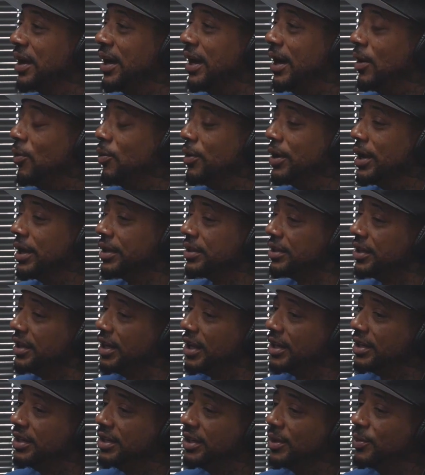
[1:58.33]
I went out there and
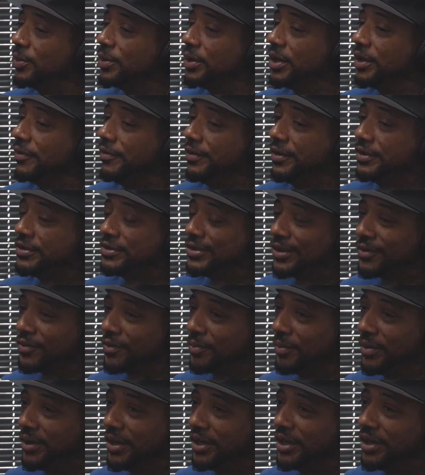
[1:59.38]
I did whatever it took
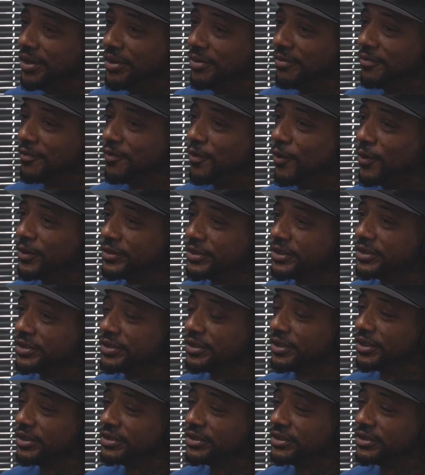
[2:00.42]
for me to get them forces.